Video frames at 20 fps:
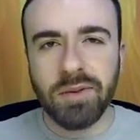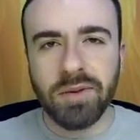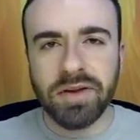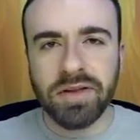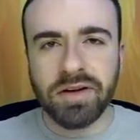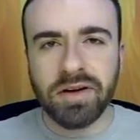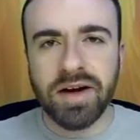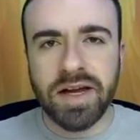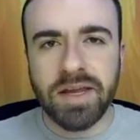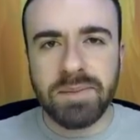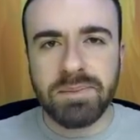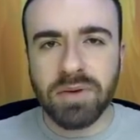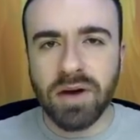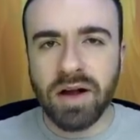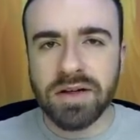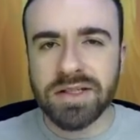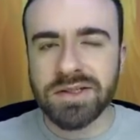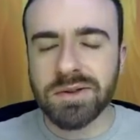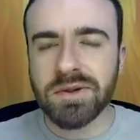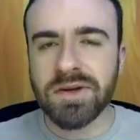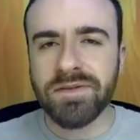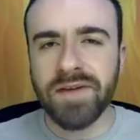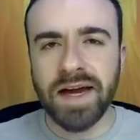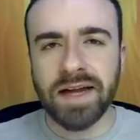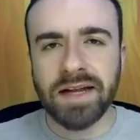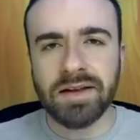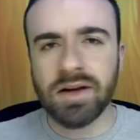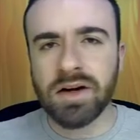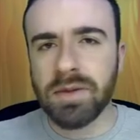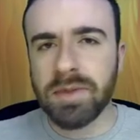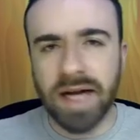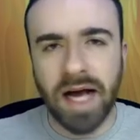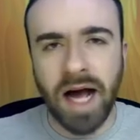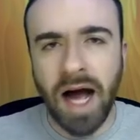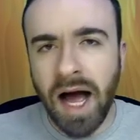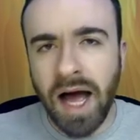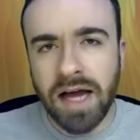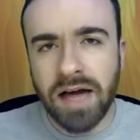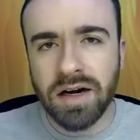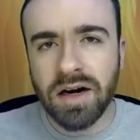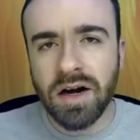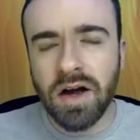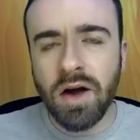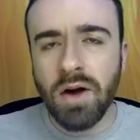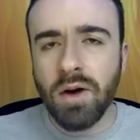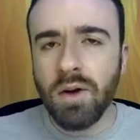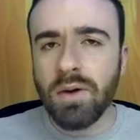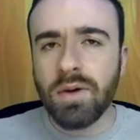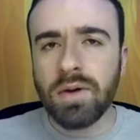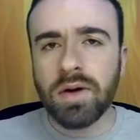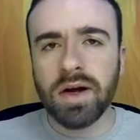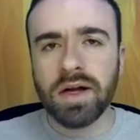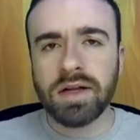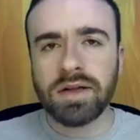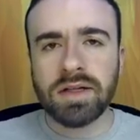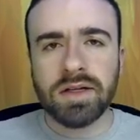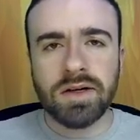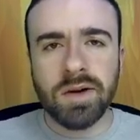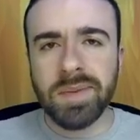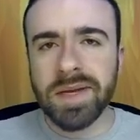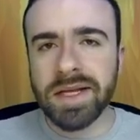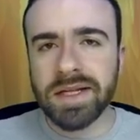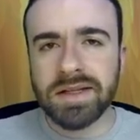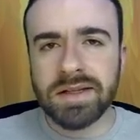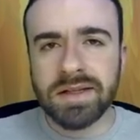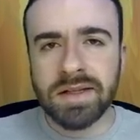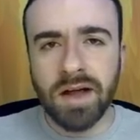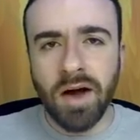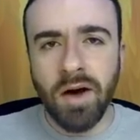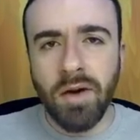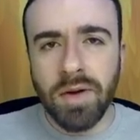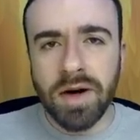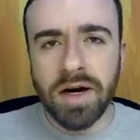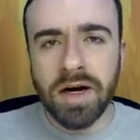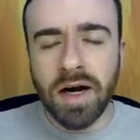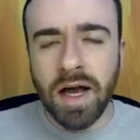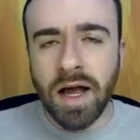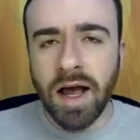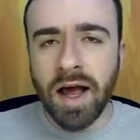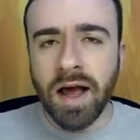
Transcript: Were there any brawlers you would have had a little bit higher or a little bit lower?